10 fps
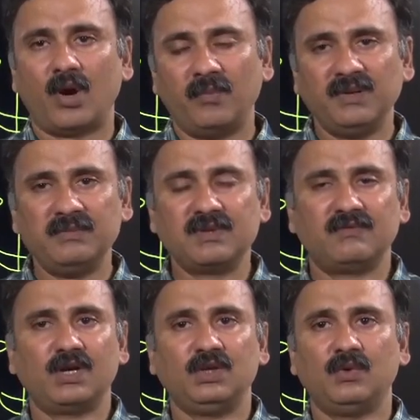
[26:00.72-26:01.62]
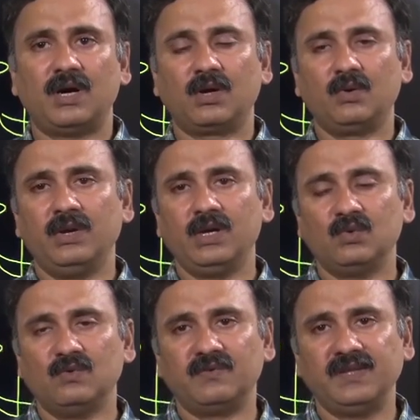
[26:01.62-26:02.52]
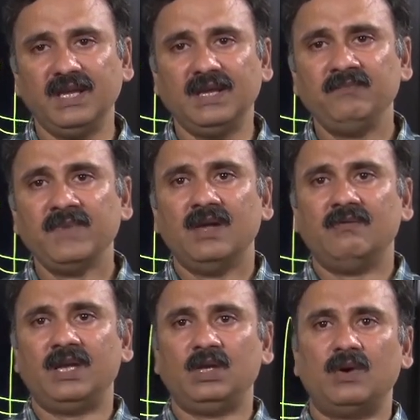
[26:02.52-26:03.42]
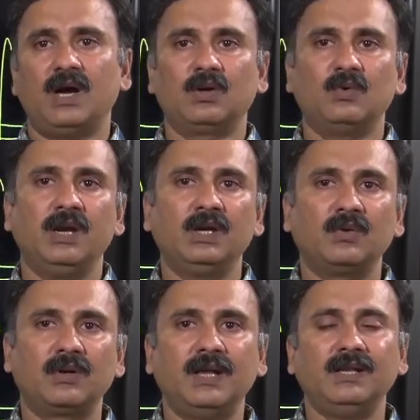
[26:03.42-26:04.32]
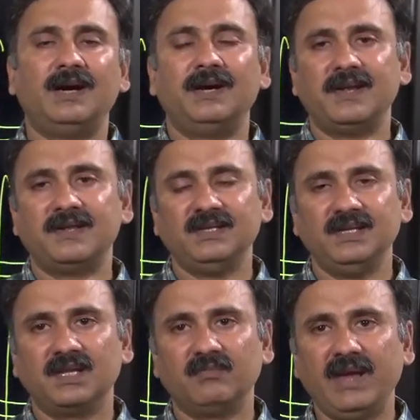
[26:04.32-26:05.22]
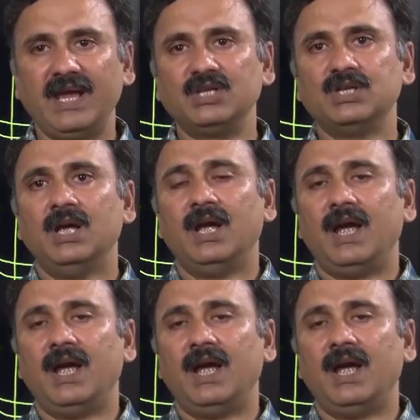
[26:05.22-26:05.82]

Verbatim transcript: problems what you are going to see when you are going to run a SDS page,